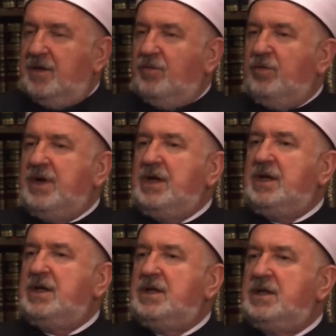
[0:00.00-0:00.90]

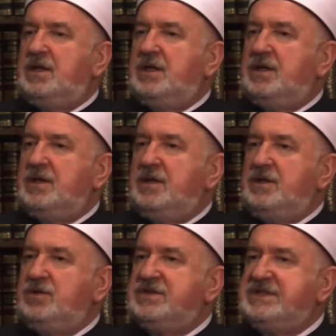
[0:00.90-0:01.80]
Well,
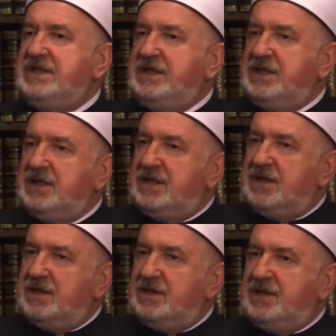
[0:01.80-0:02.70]
you see,
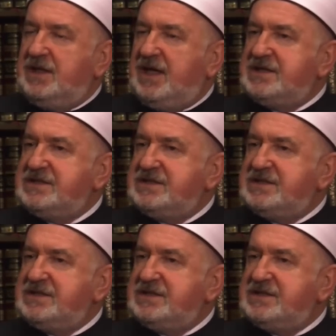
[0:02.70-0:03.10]
there are